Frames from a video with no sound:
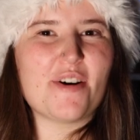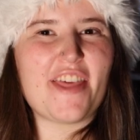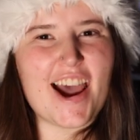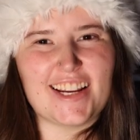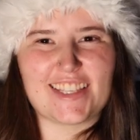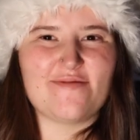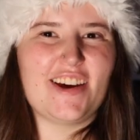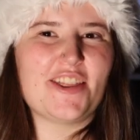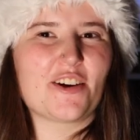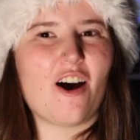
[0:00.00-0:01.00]
but that doesn't
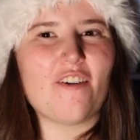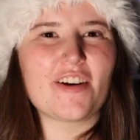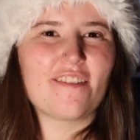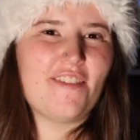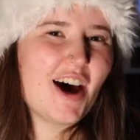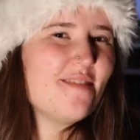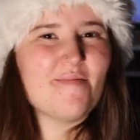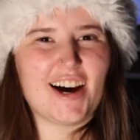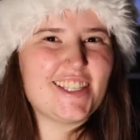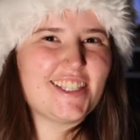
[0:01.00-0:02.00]
mean the golfing fun
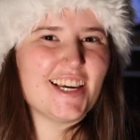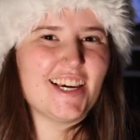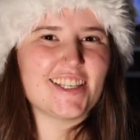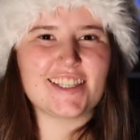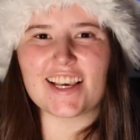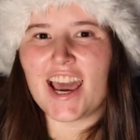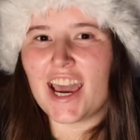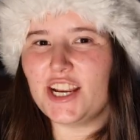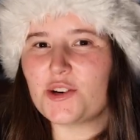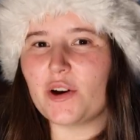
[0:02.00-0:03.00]
must
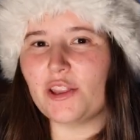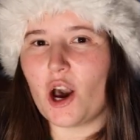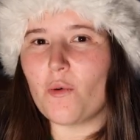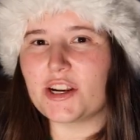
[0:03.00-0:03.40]
cease. Enjoy low